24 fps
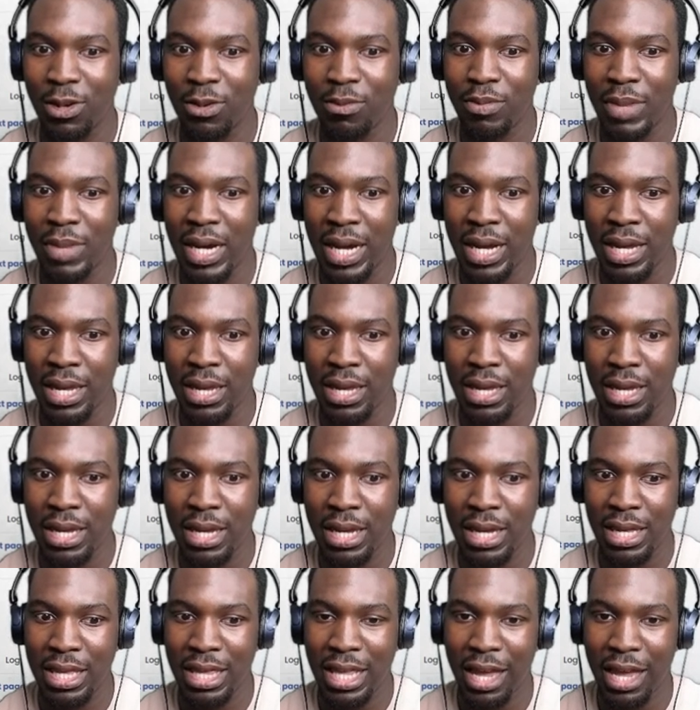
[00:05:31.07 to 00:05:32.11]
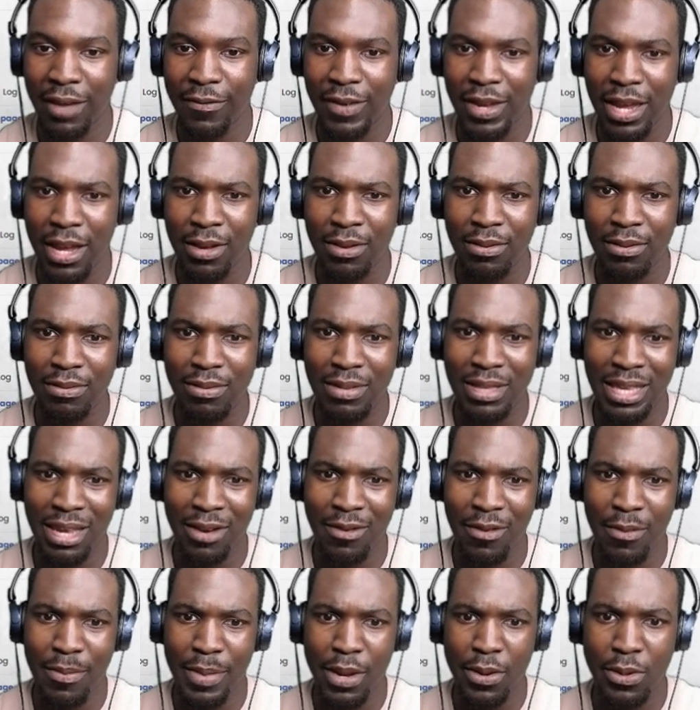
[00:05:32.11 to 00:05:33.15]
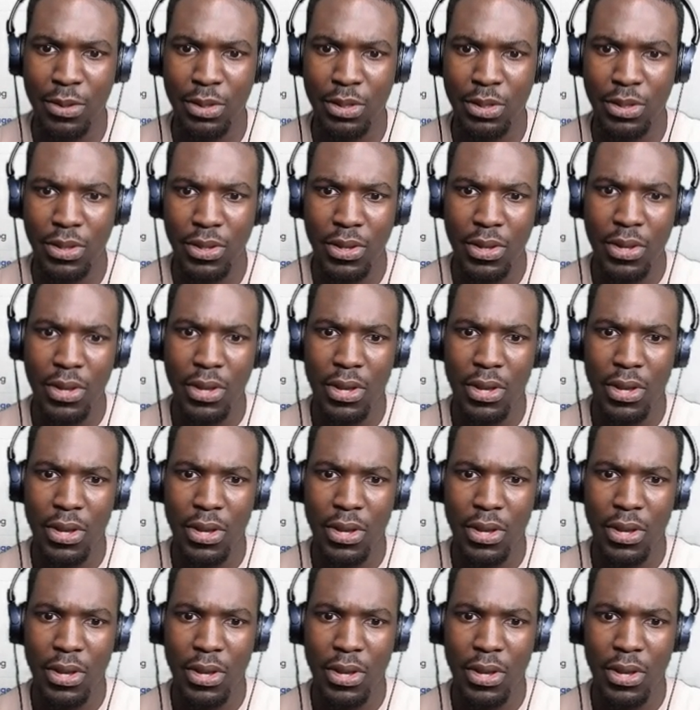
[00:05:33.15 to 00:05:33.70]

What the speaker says: on my live account, thereabouts.